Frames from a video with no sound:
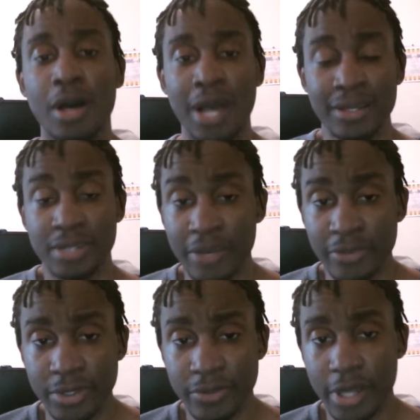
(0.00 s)
I
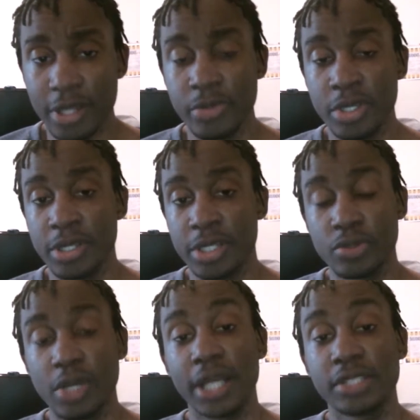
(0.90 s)
definitely recommend that
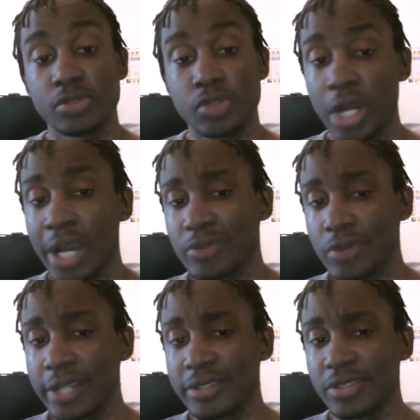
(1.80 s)
you guys try
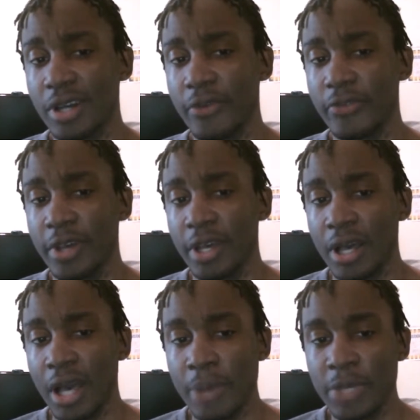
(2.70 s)
Rightstuf.
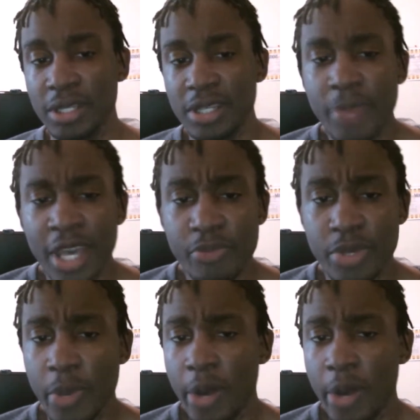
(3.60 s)
I mean, it may have